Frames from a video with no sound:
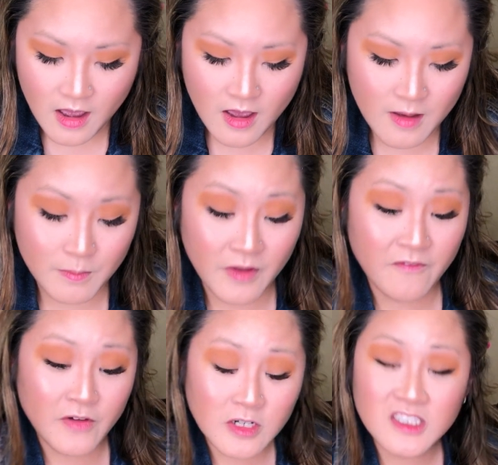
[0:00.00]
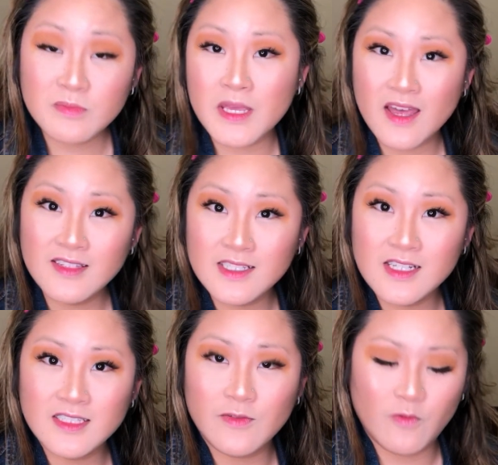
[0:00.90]
But first, because it
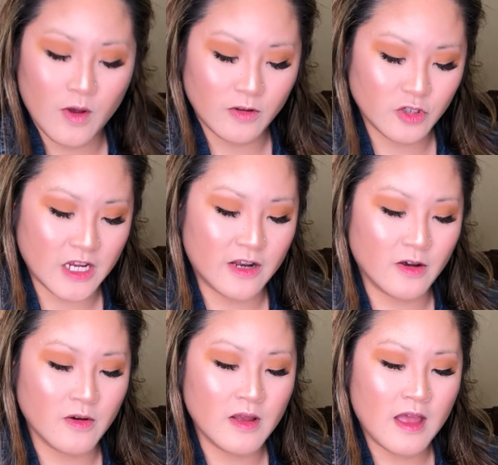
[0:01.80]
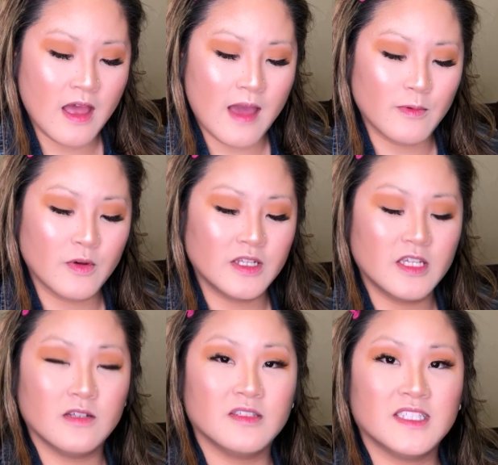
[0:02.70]
is a foil shadow, I'm going
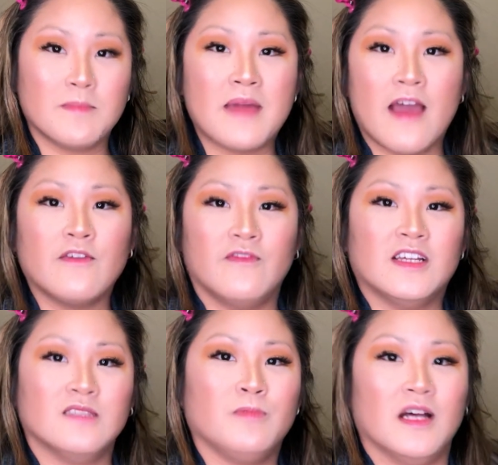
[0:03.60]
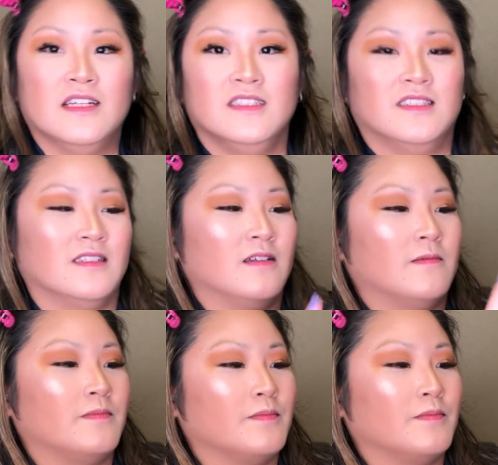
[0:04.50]
to use some MAC Fix Plus.